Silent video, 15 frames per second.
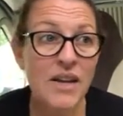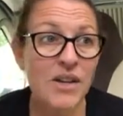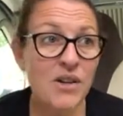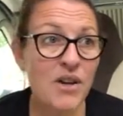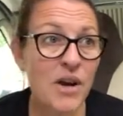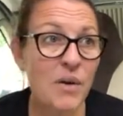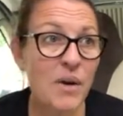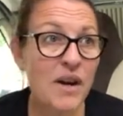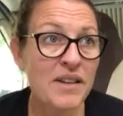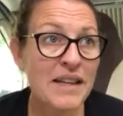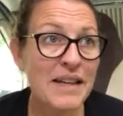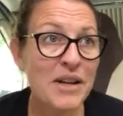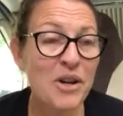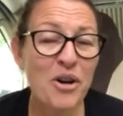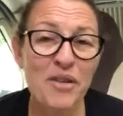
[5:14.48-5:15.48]
You know, I
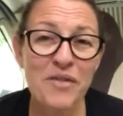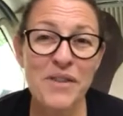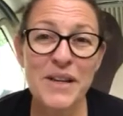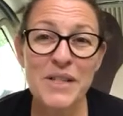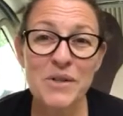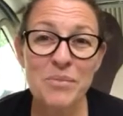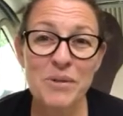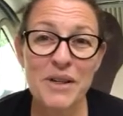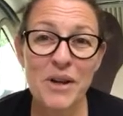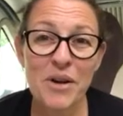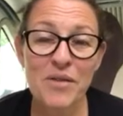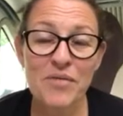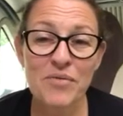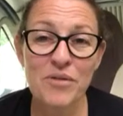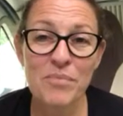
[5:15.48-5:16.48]
think a lot of things will be
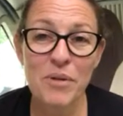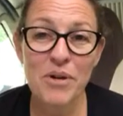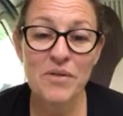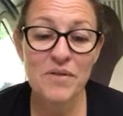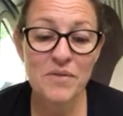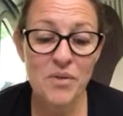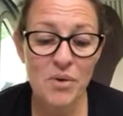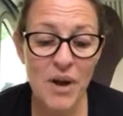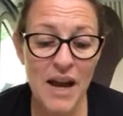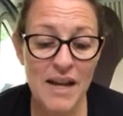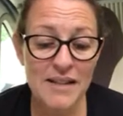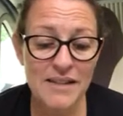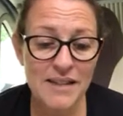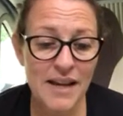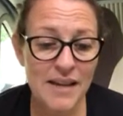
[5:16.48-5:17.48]
going through both of your
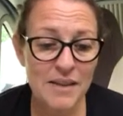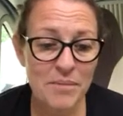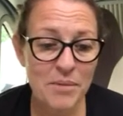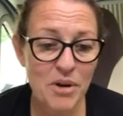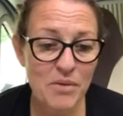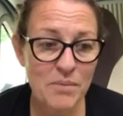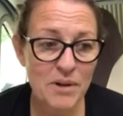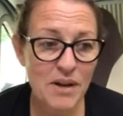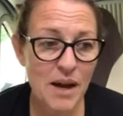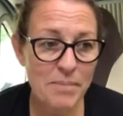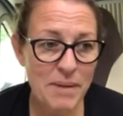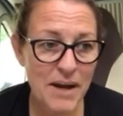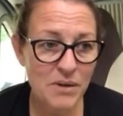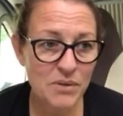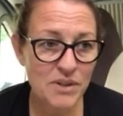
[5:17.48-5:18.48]
heads at the moment
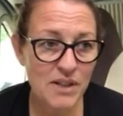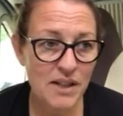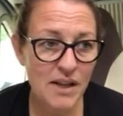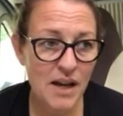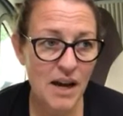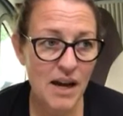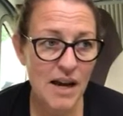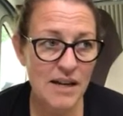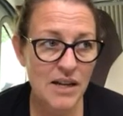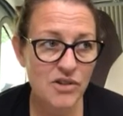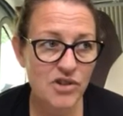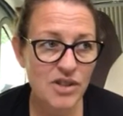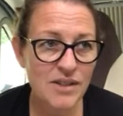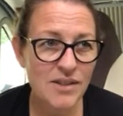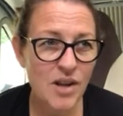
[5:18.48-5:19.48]
about it. And I
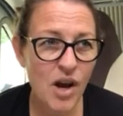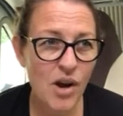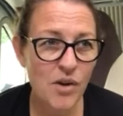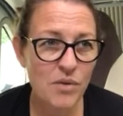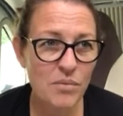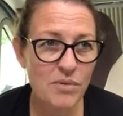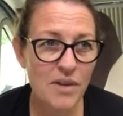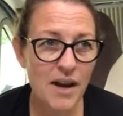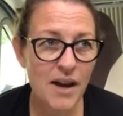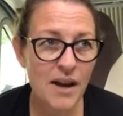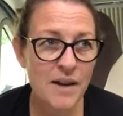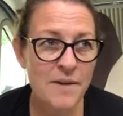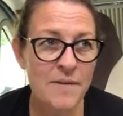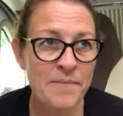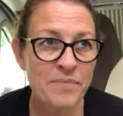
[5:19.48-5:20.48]
just hope that
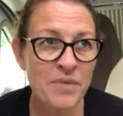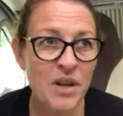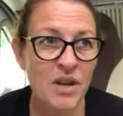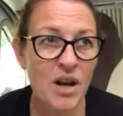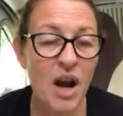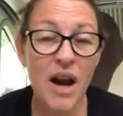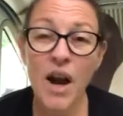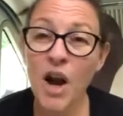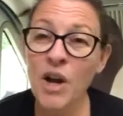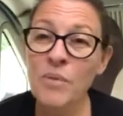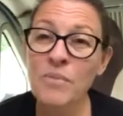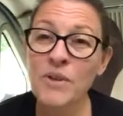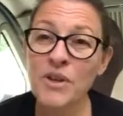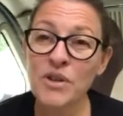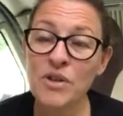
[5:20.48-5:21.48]

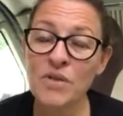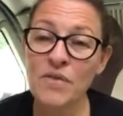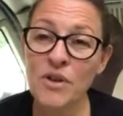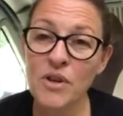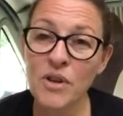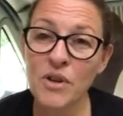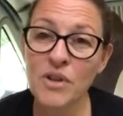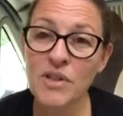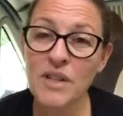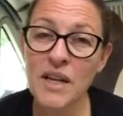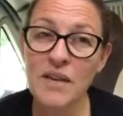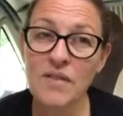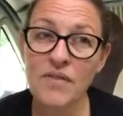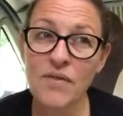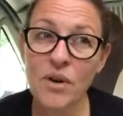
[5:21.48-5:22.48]
you've looked
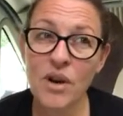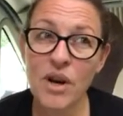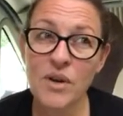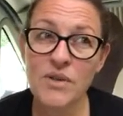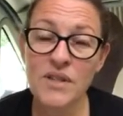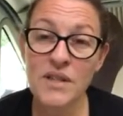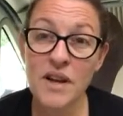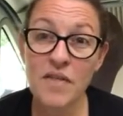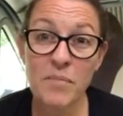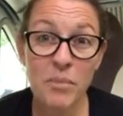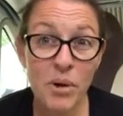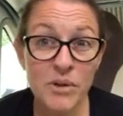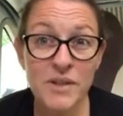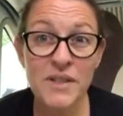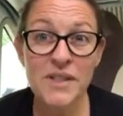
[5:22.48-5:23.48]
and followed enough
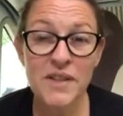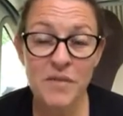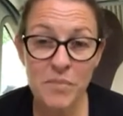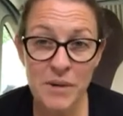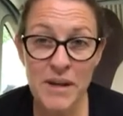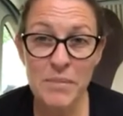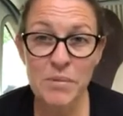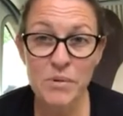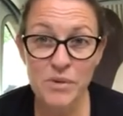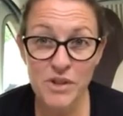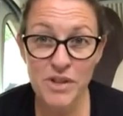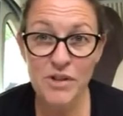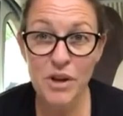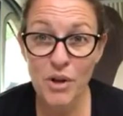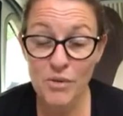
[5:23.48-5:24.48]
positive people
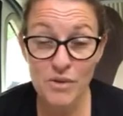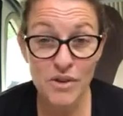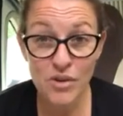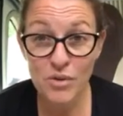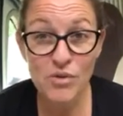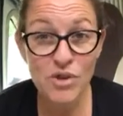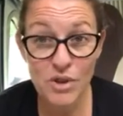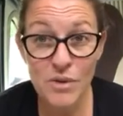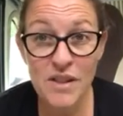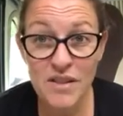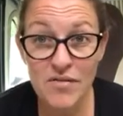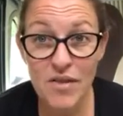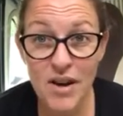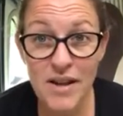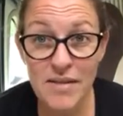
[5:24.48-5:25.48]
to know that you're doing
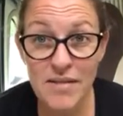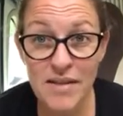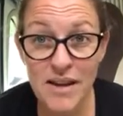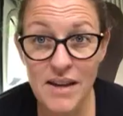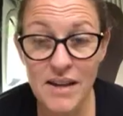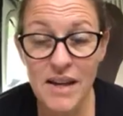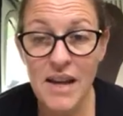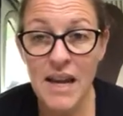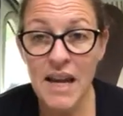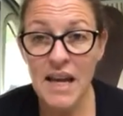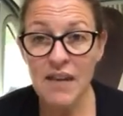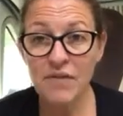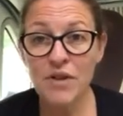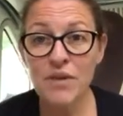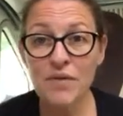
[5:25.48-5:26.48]
the right thing.
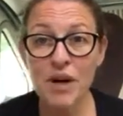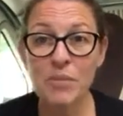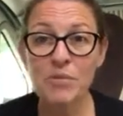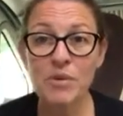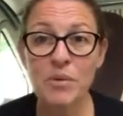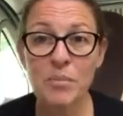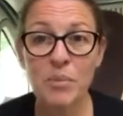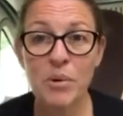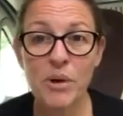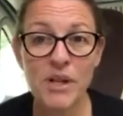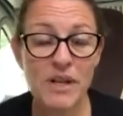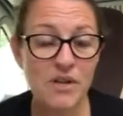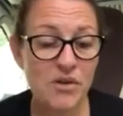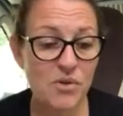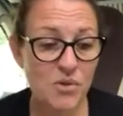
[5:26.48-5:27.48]
If you've come to a
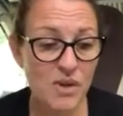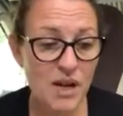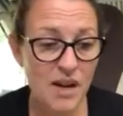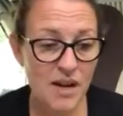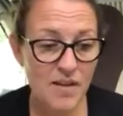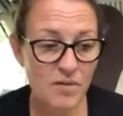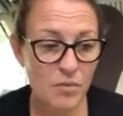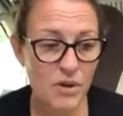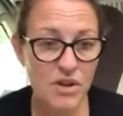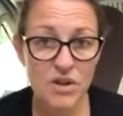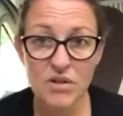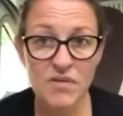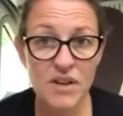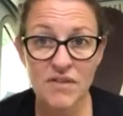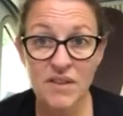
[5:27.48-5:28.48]
point in your life where
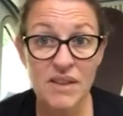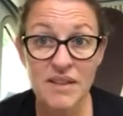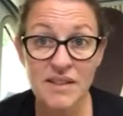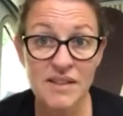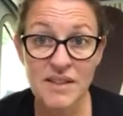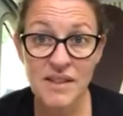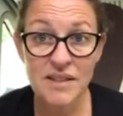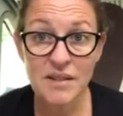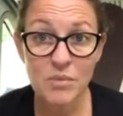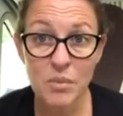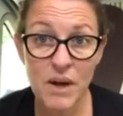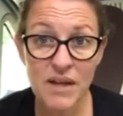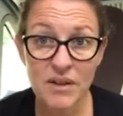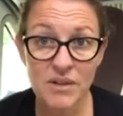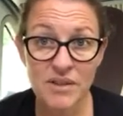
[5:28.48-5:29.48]
you've even considered
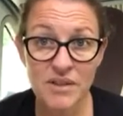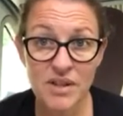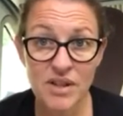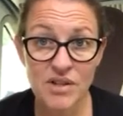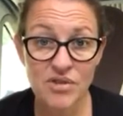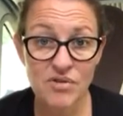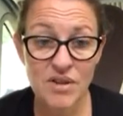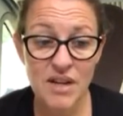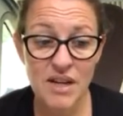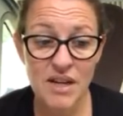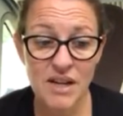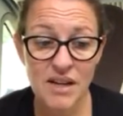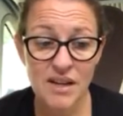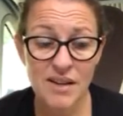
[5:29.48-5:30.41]
weight loss surgery,